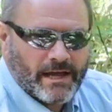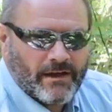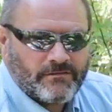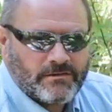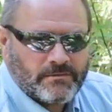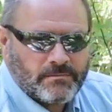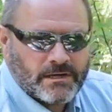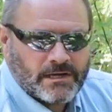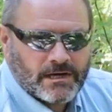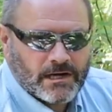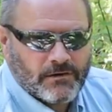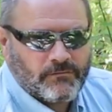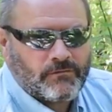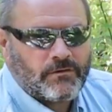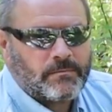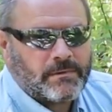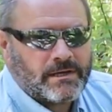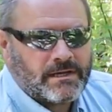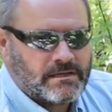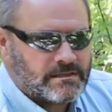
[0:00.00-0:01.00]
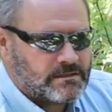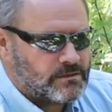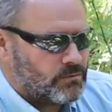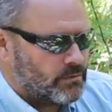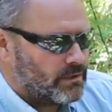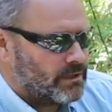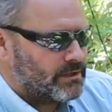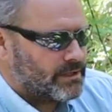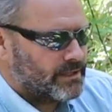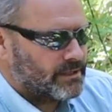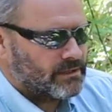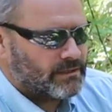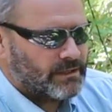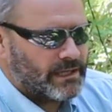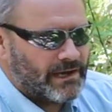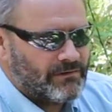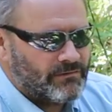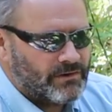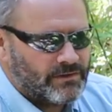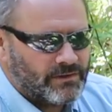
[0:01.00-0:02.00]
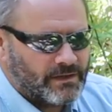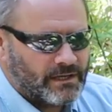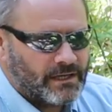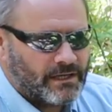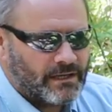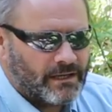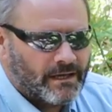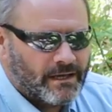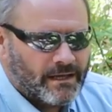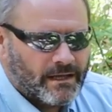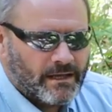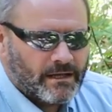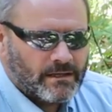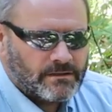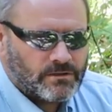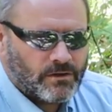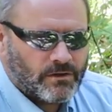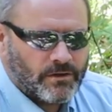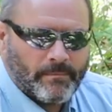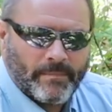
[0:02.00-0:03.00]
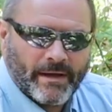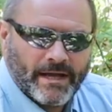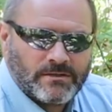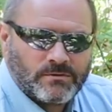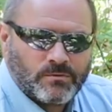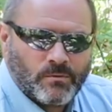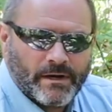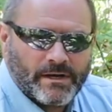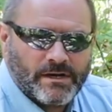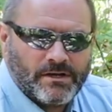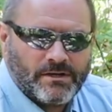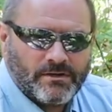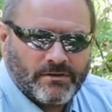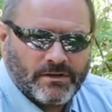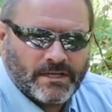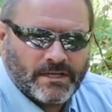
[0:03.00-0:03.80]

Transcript: you have to be careful because it will kill everything. So the best way to do